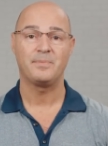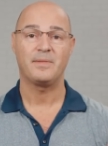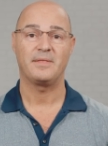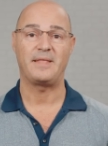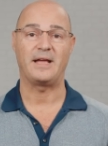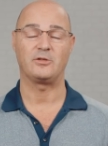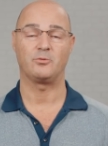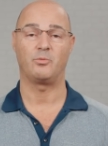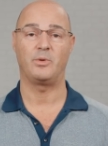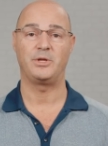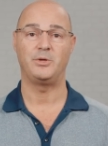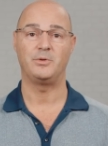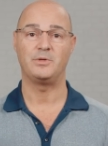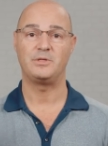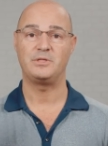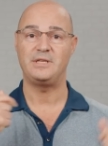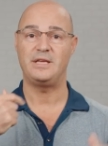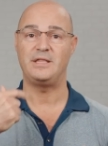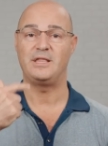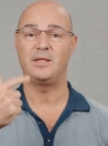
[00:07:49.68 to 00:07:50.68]
That's when you
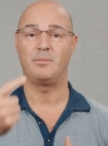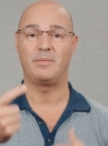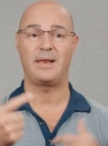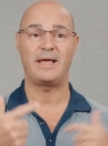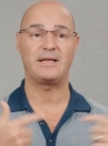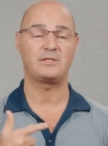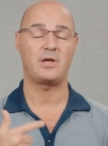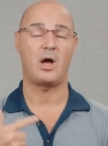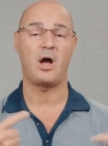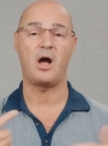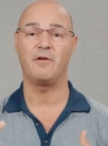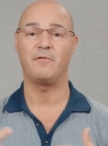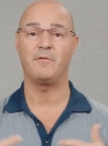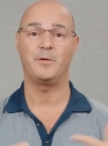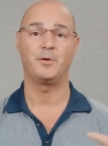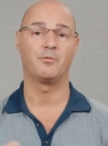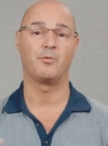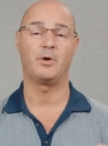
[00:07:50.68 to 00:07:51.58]
see them less often